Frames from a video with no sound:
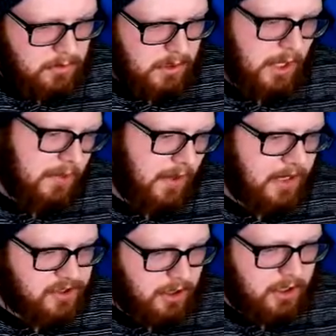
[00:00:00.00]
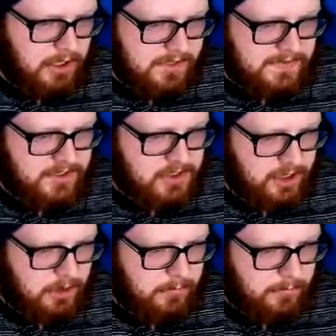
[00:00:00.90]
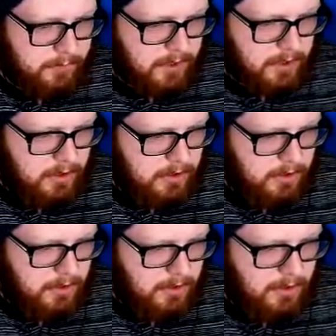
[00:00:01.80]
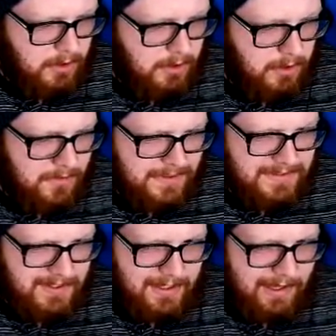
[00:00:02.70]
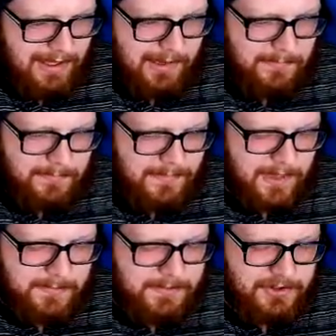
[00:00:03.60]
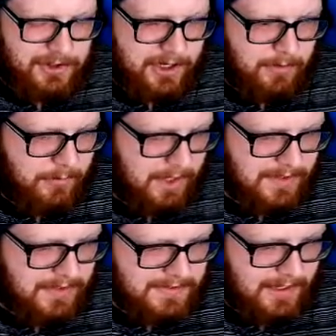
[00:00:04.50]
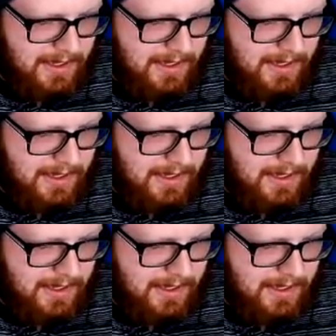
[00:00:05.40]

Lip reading: Yeah, the Ice Shard, he gets to chip, but unless I'm 90% sure Karen Black doesn't